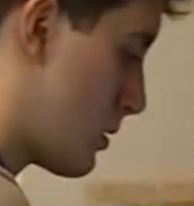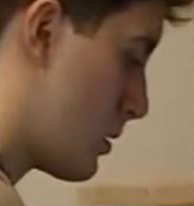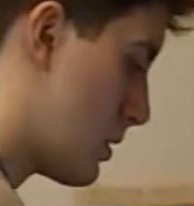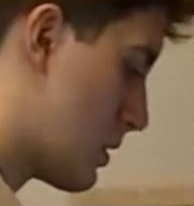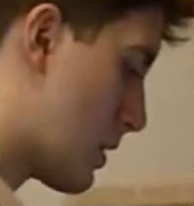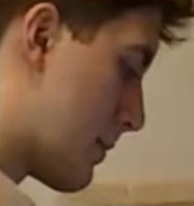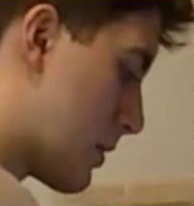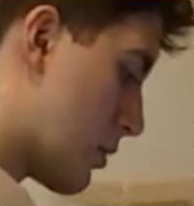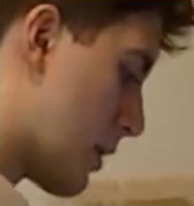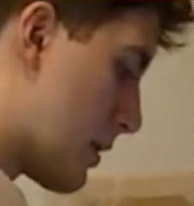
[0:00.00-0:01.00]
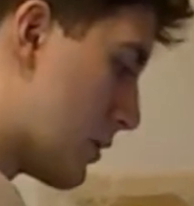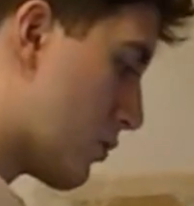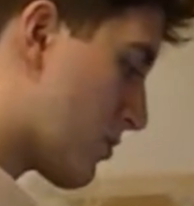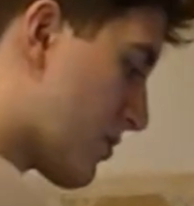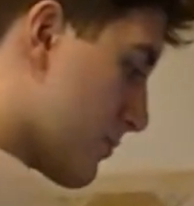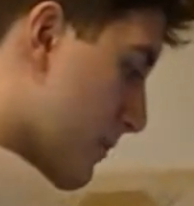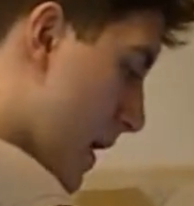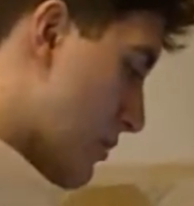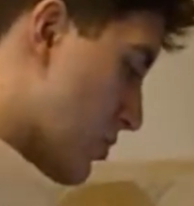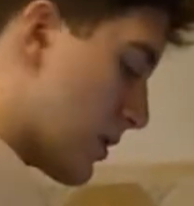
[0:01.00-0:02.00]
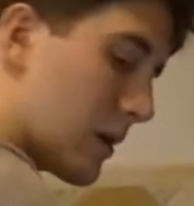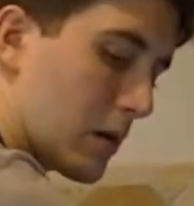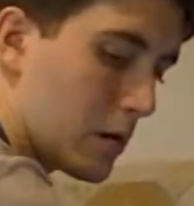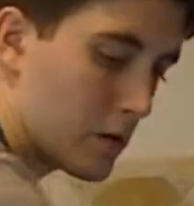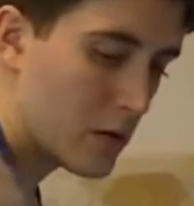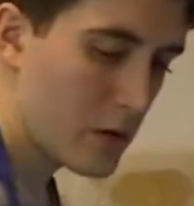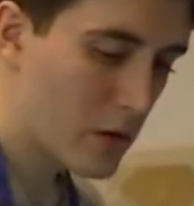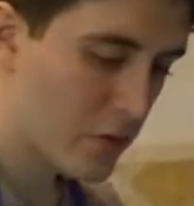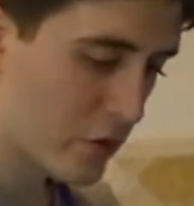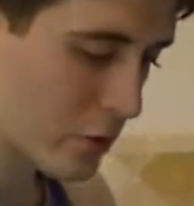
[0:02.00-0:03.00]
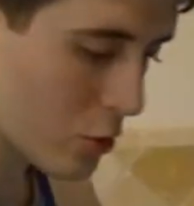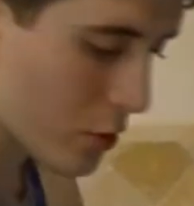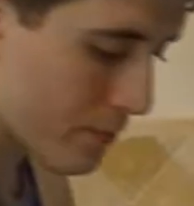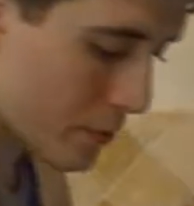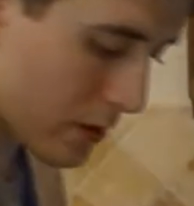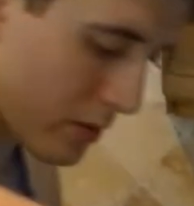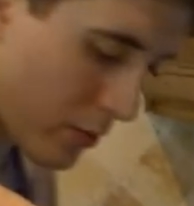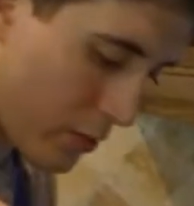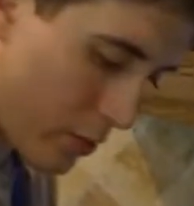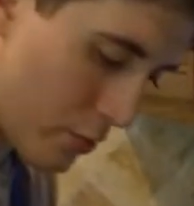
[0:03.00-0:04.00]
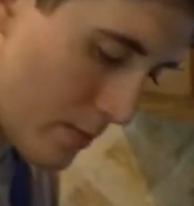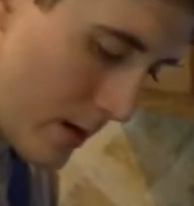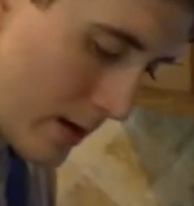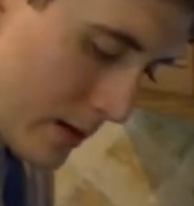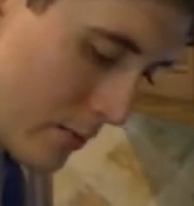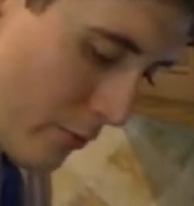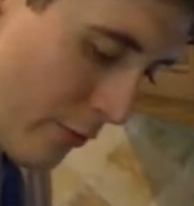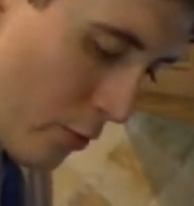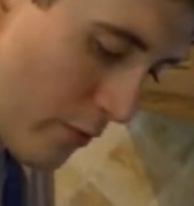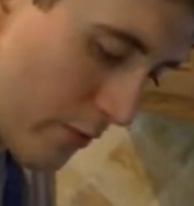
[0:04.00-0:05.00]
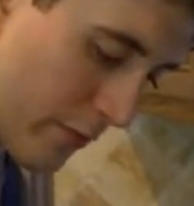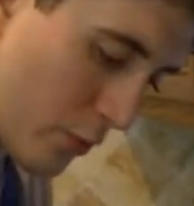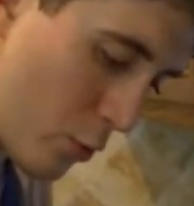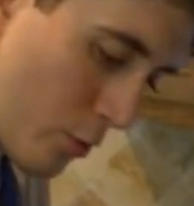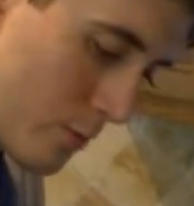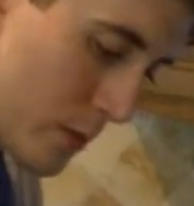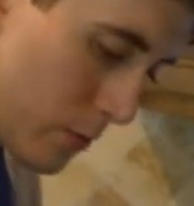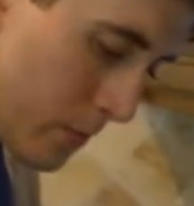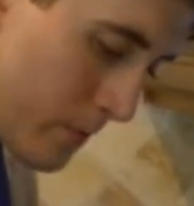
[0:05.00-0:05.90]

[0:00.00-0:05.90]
Now I'm going to go ahead and use a spatula to incorporate the remaining 1/4 of cornmeal.